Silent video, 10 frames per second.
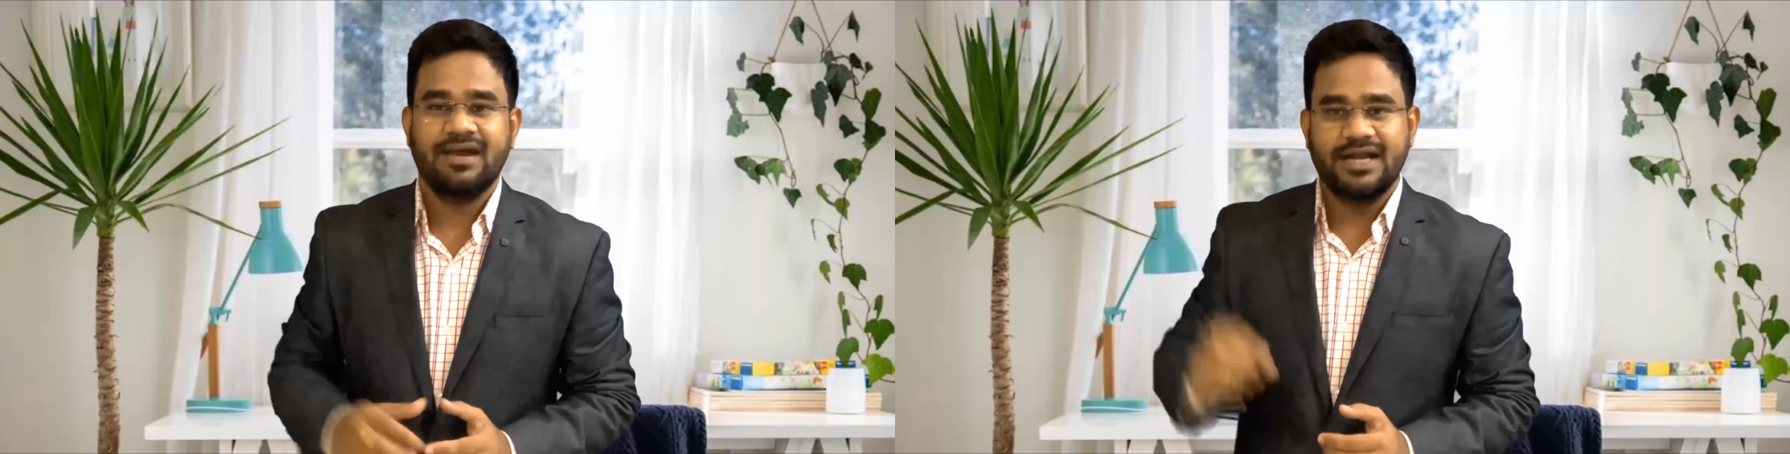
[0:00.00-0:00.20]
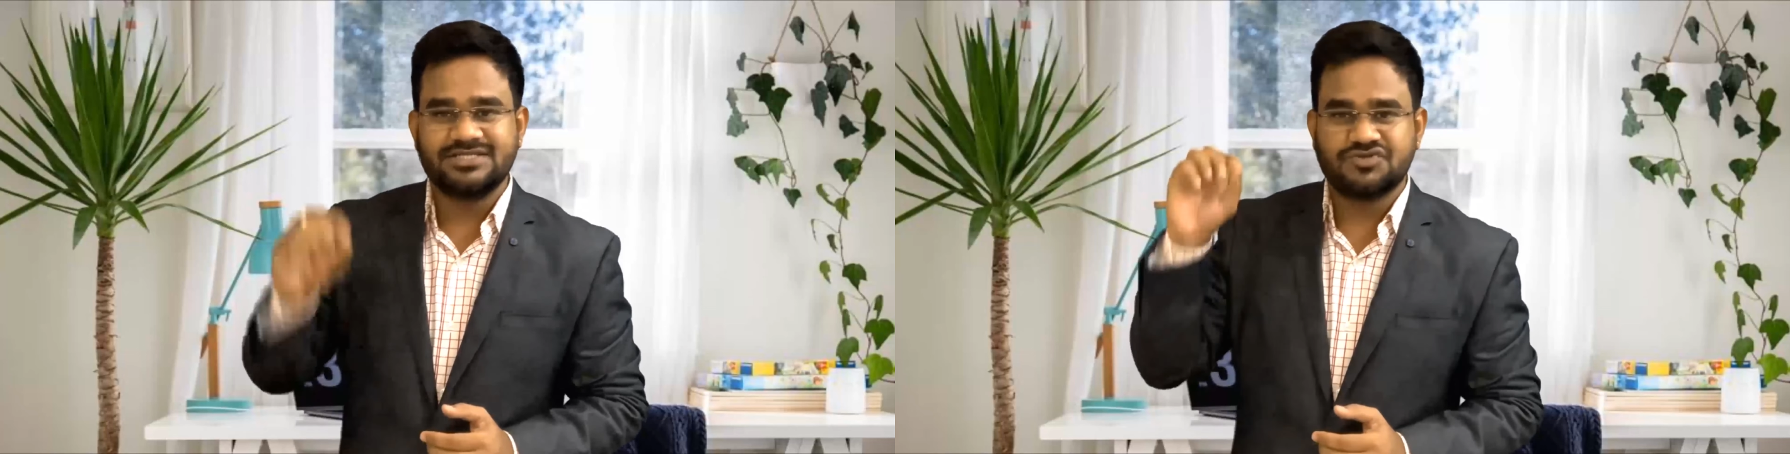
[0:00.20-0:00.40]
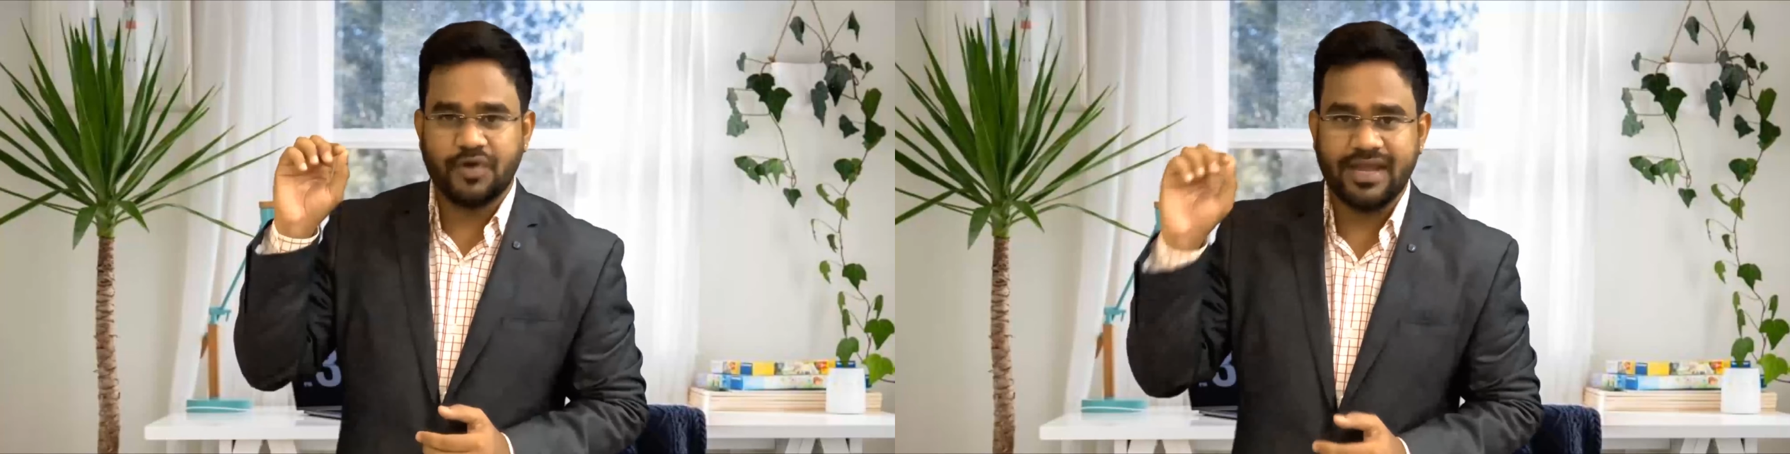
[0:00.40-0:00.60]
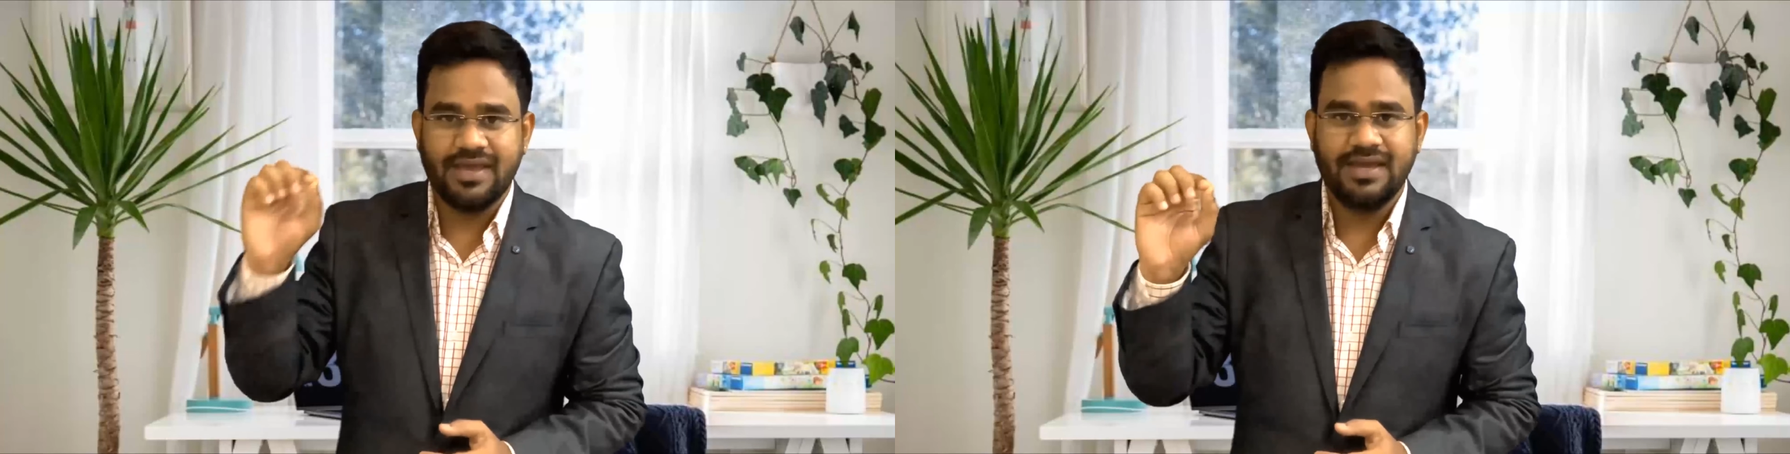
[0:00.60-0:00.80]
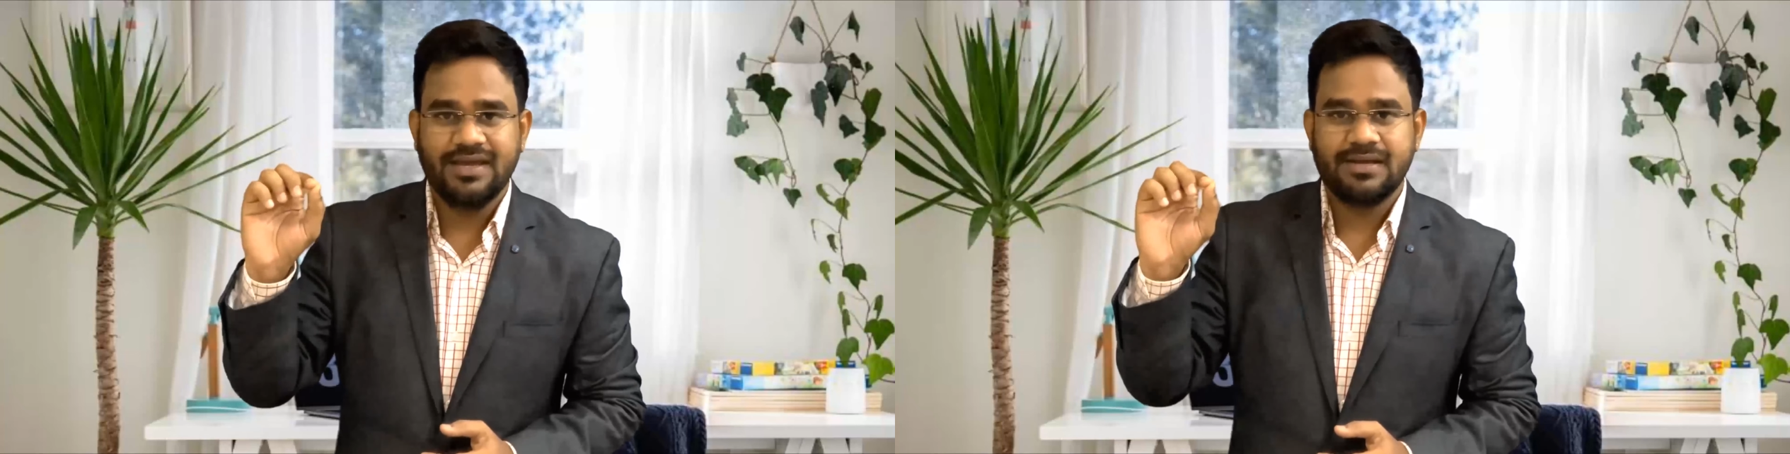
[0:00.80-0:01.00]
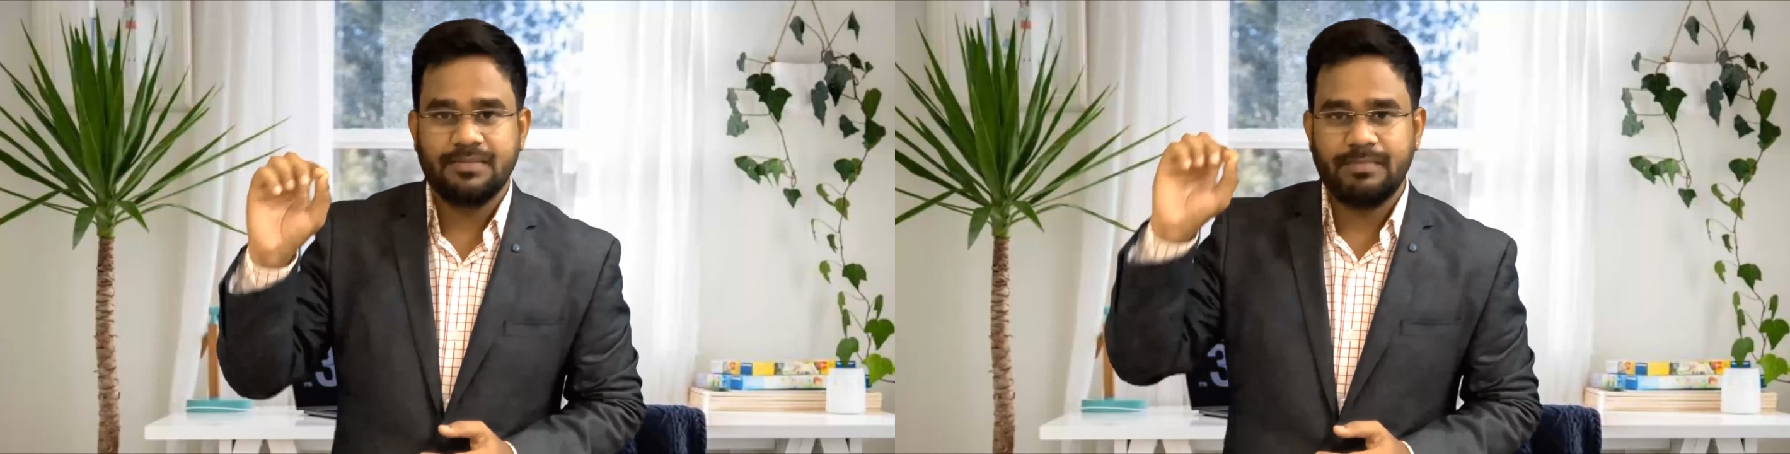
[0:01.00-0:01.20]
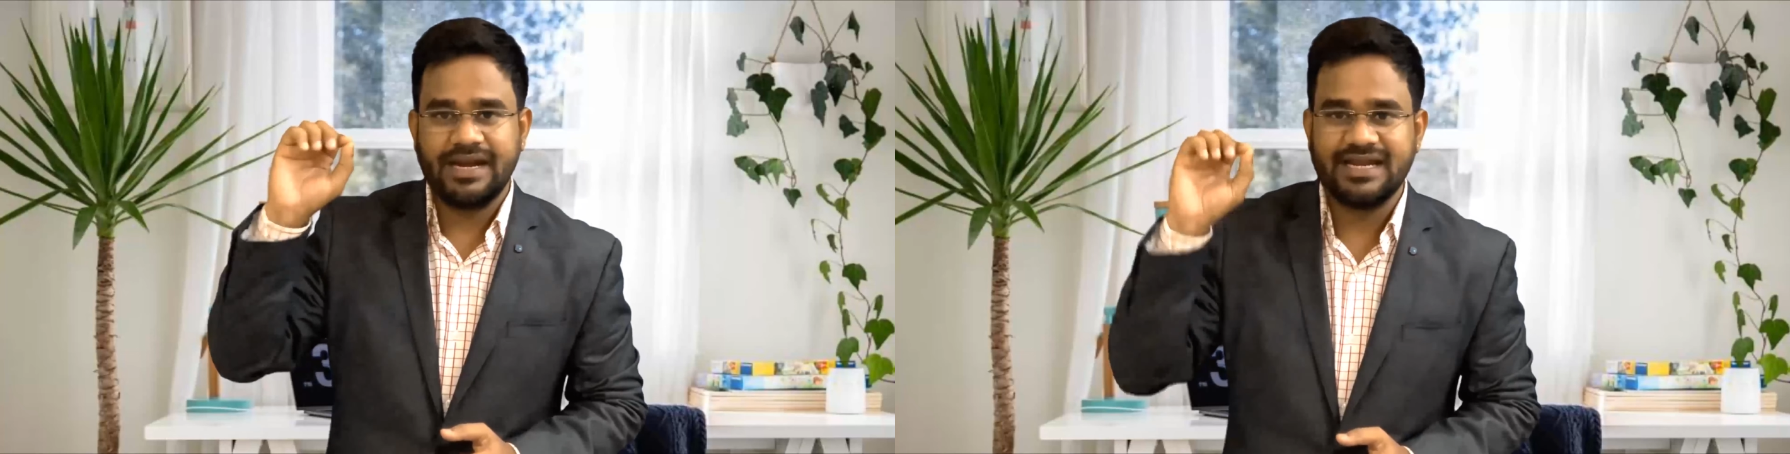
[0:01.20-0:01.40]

It's tricky, but